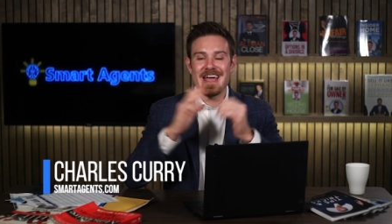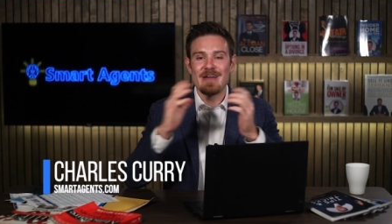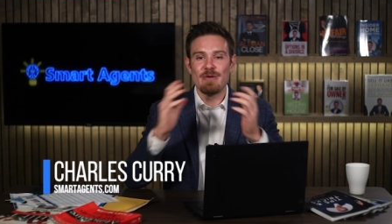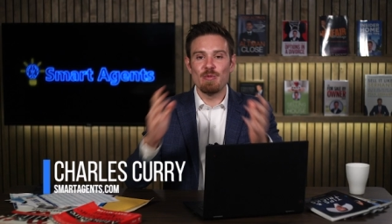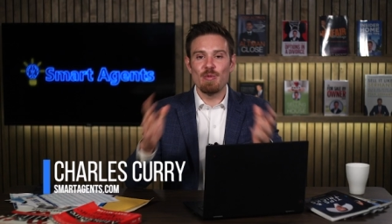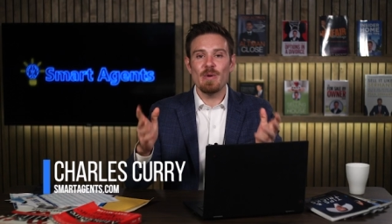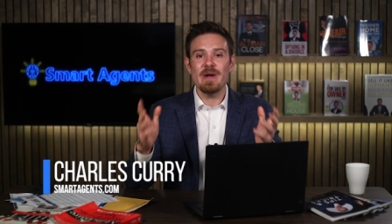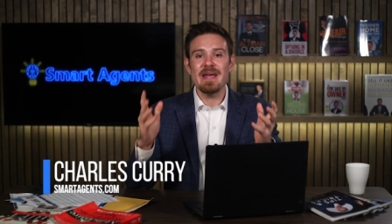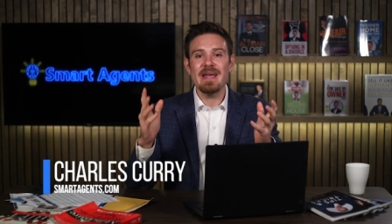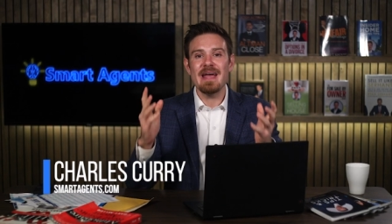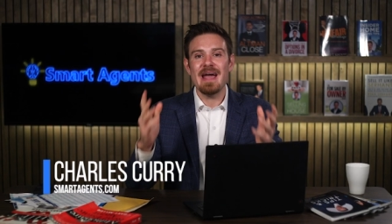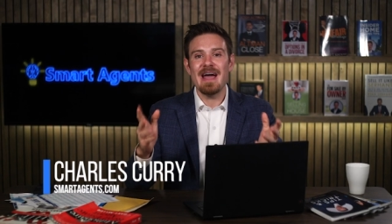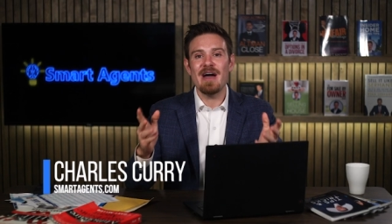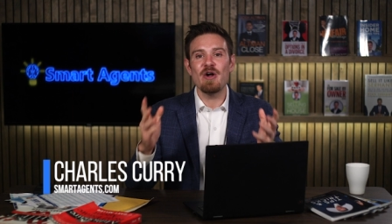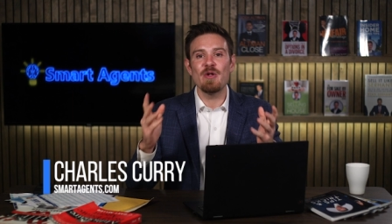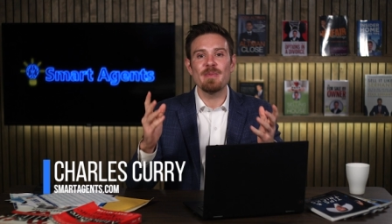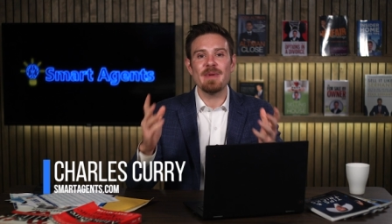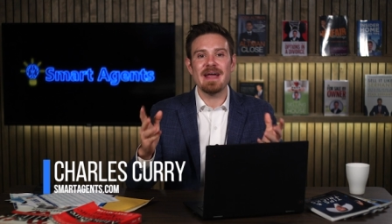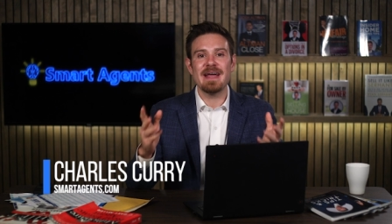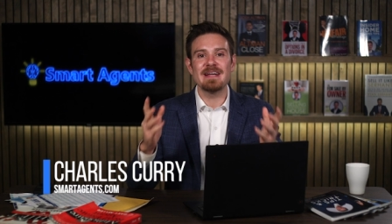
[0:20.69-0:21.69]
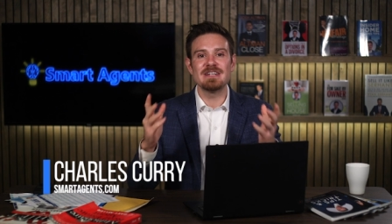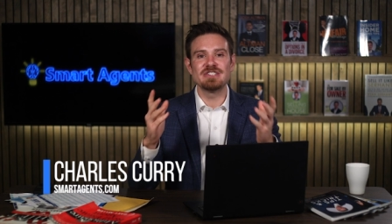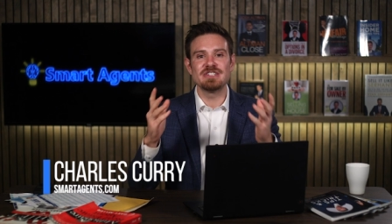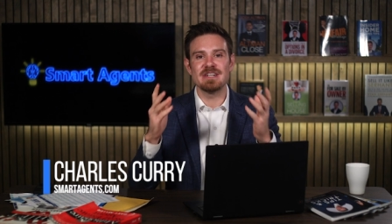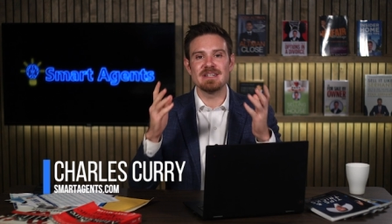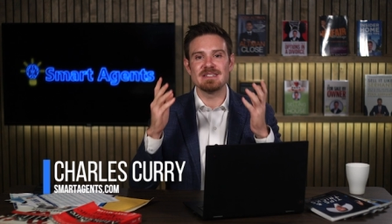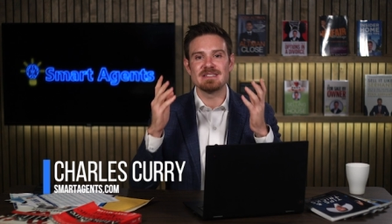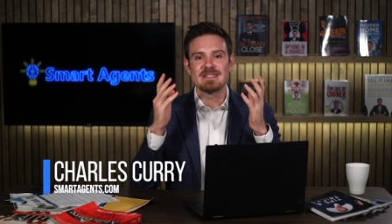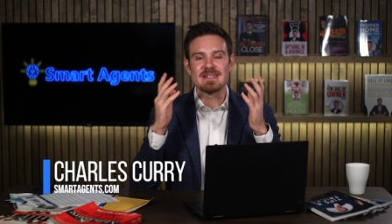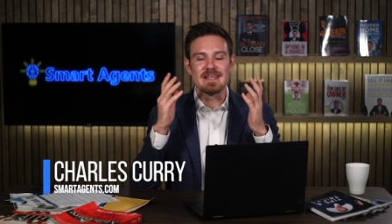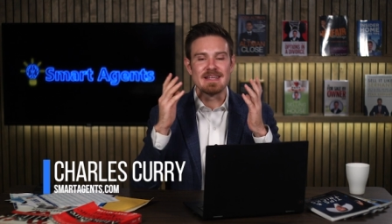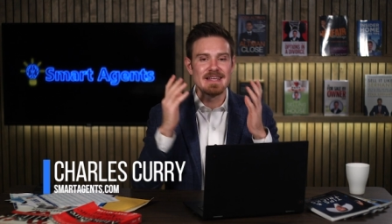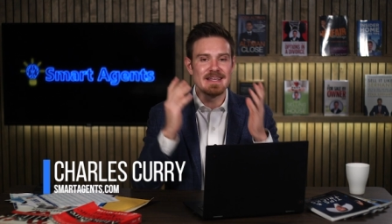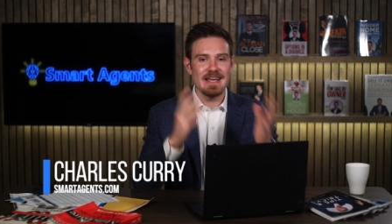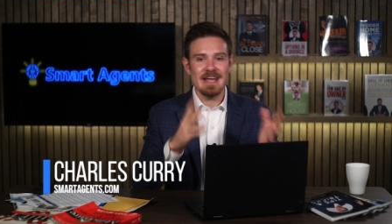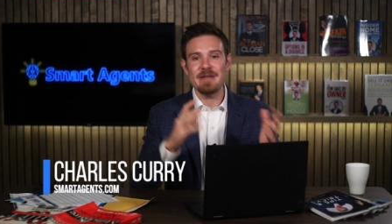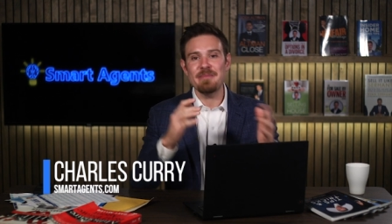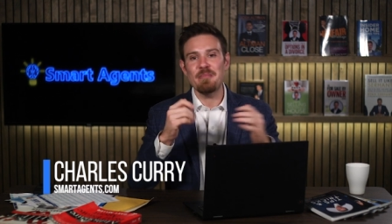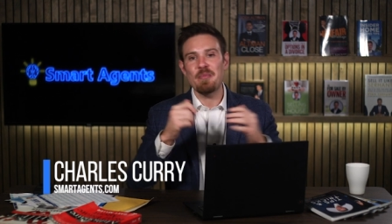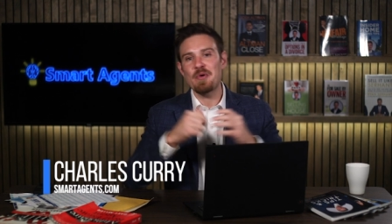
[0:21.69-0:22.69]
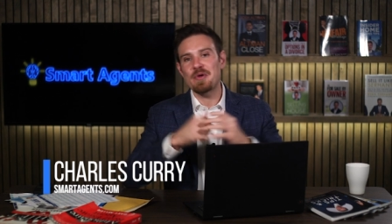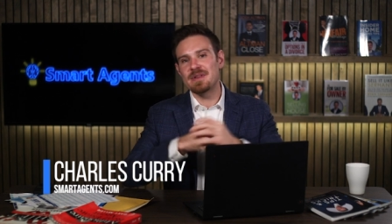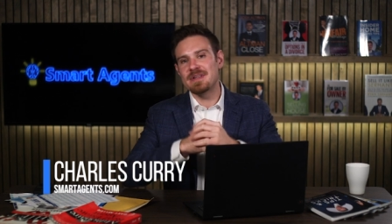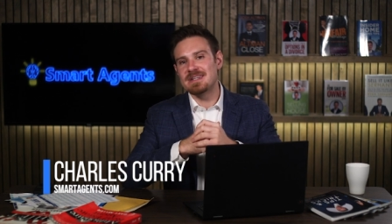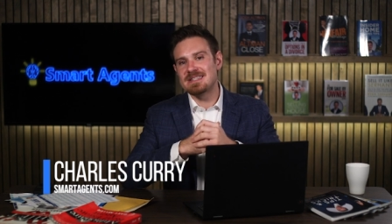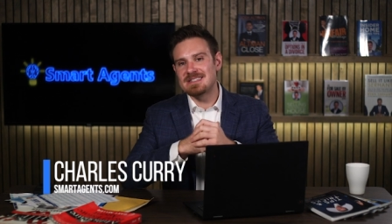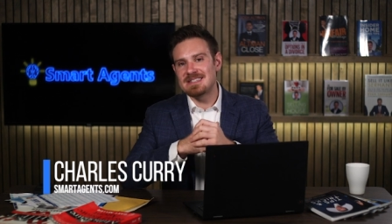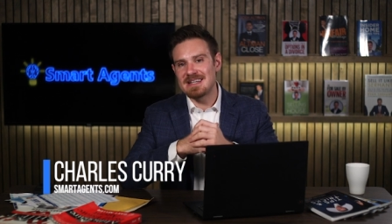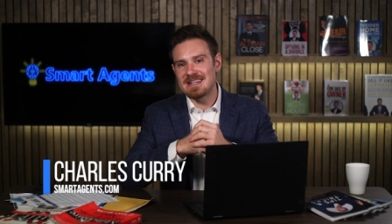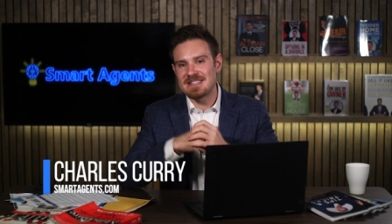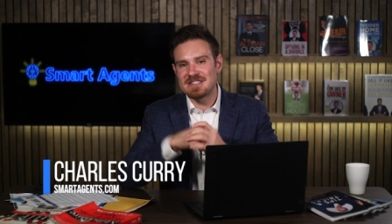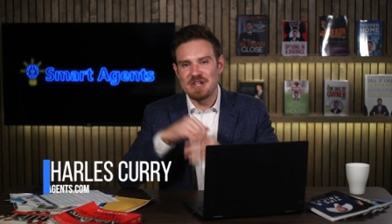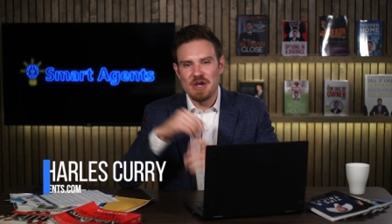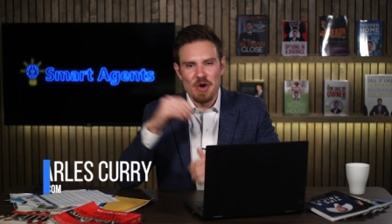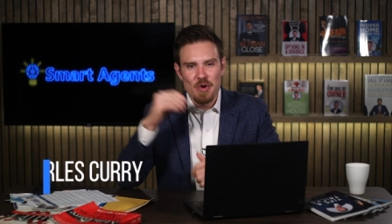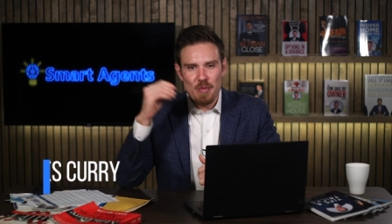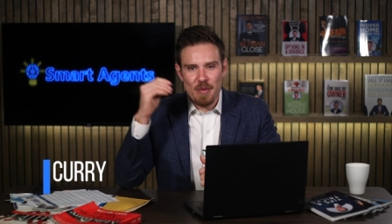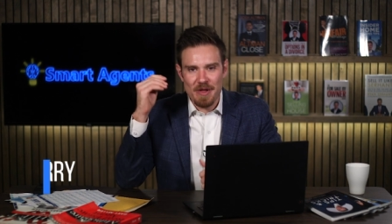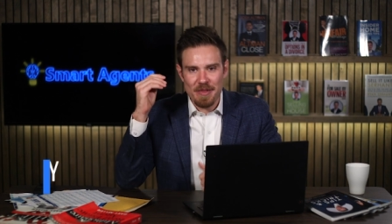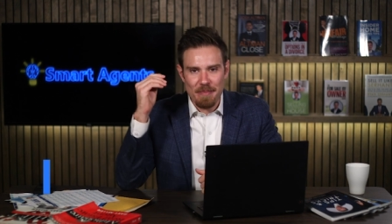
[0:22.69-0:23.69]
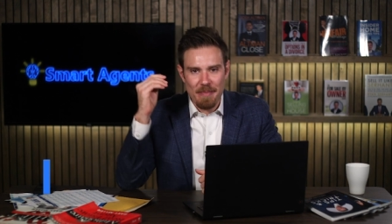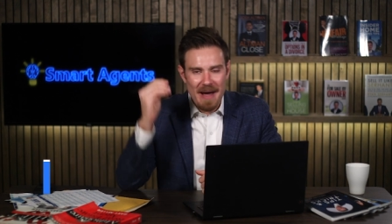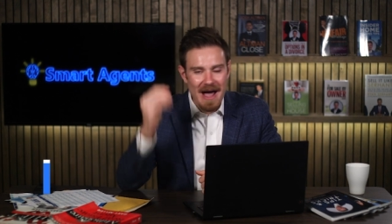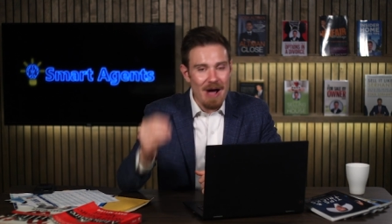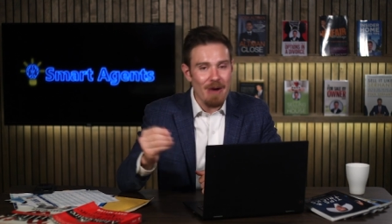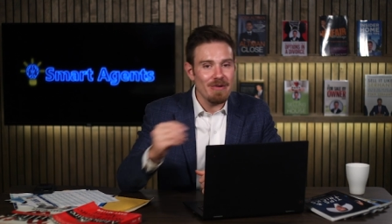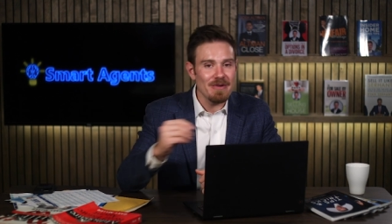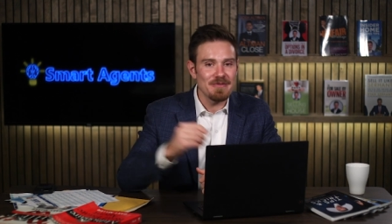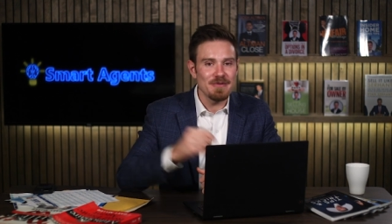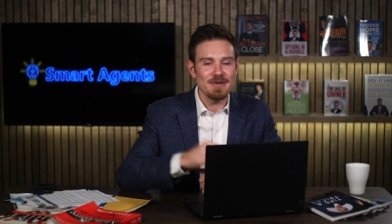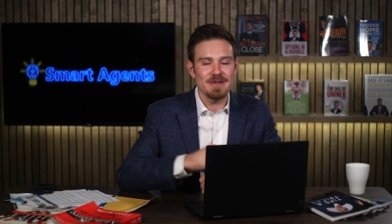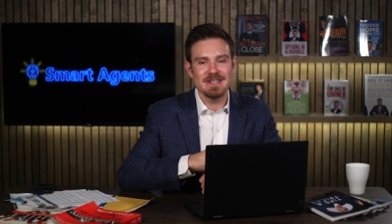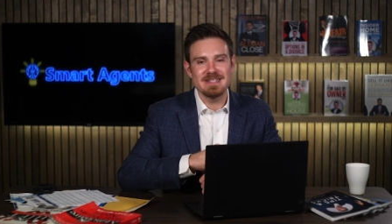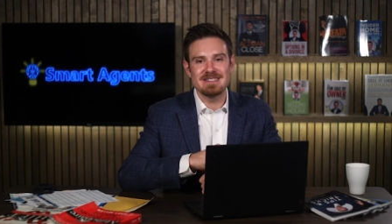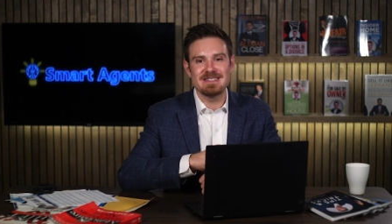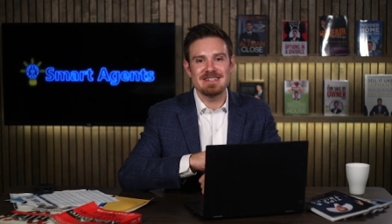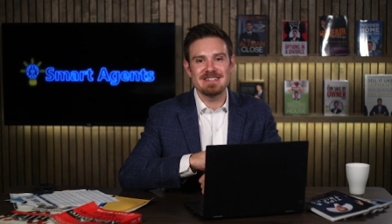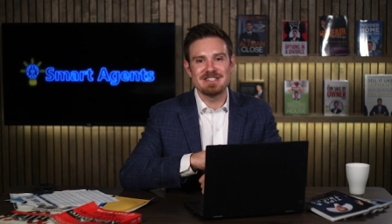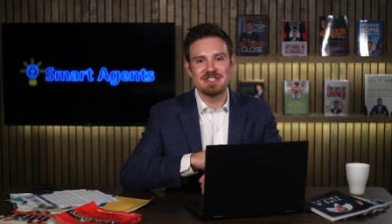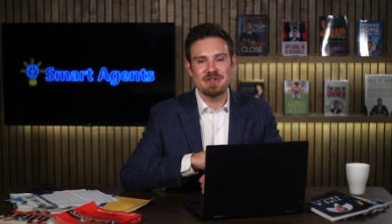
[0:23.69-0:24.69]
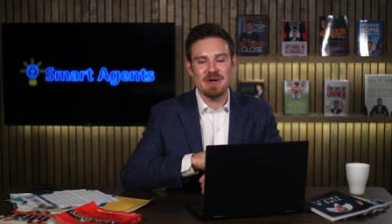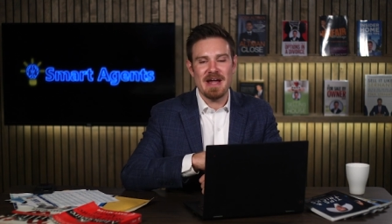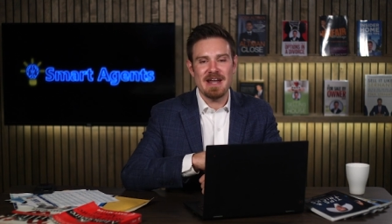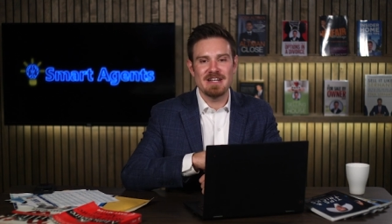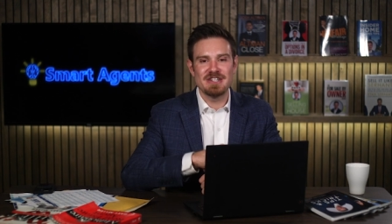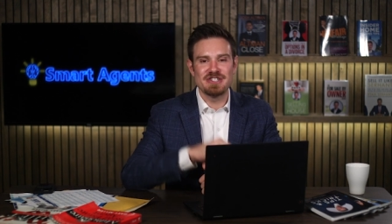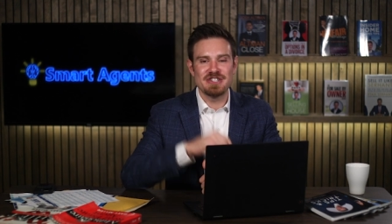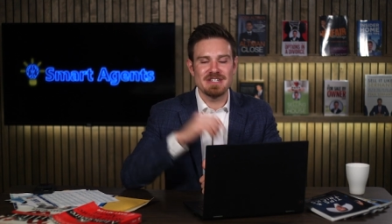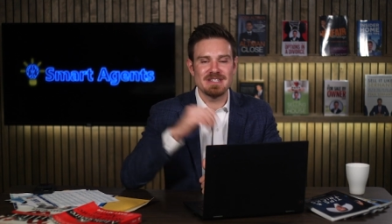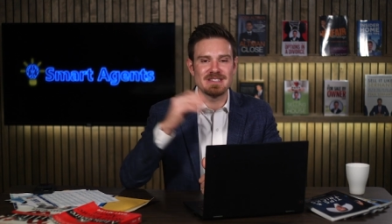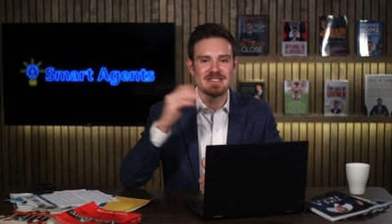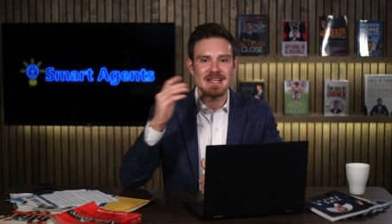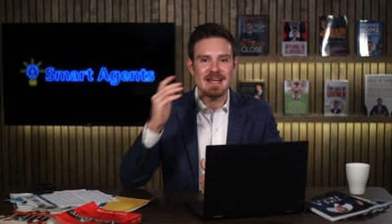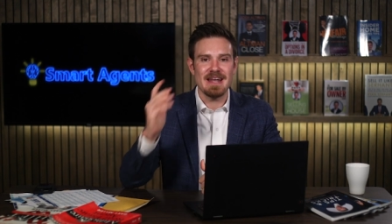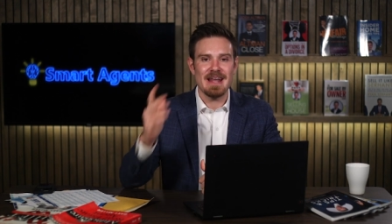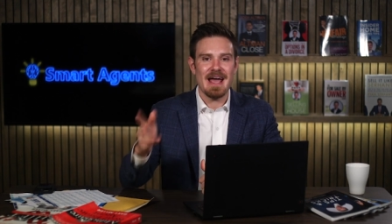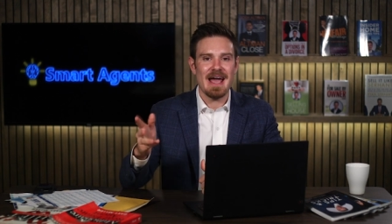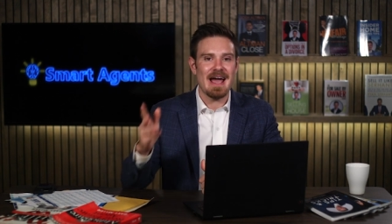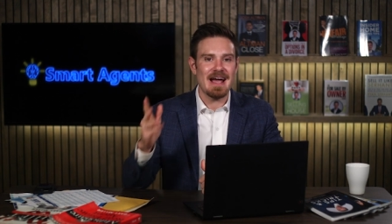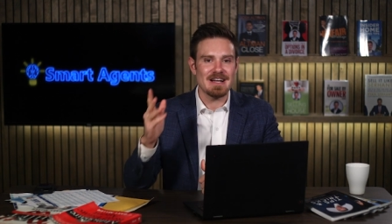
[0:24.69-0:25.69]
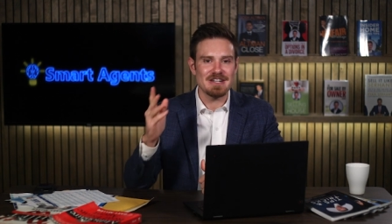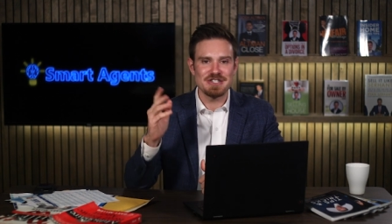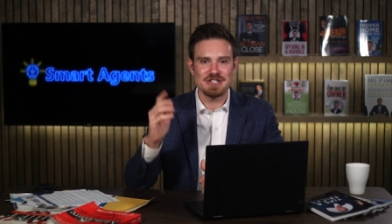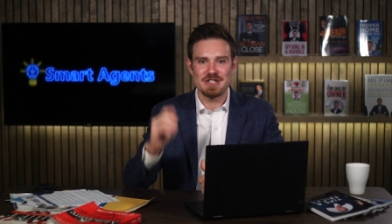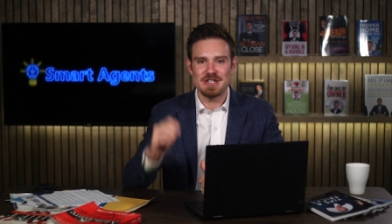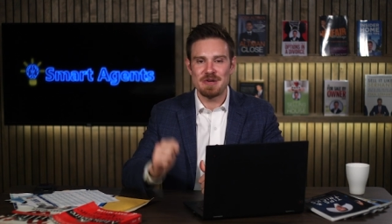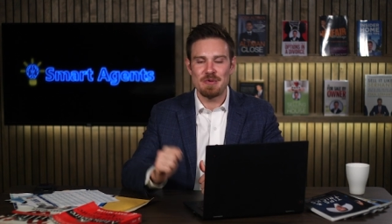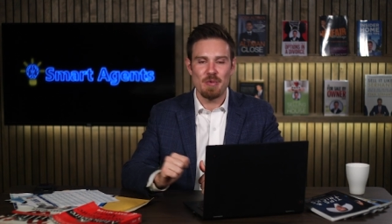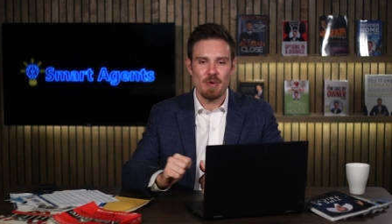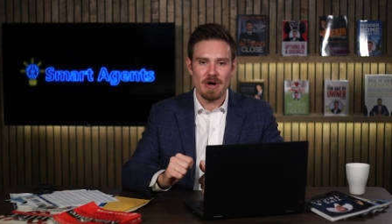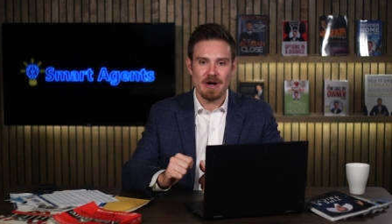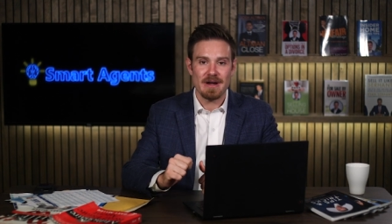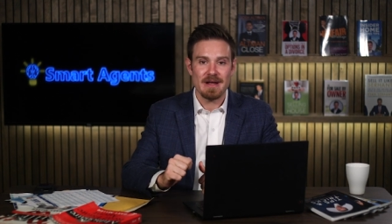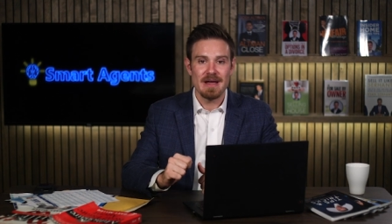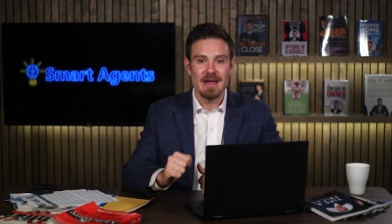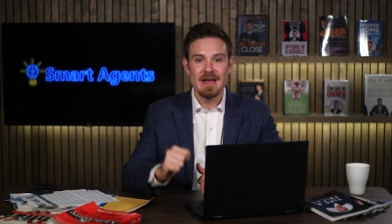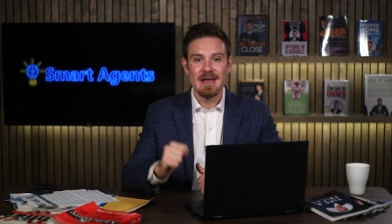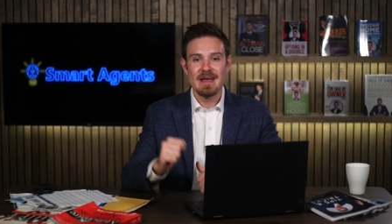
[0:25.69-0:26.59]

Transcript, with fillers: and we help agents get more listings with powerful listing strategies that actually work.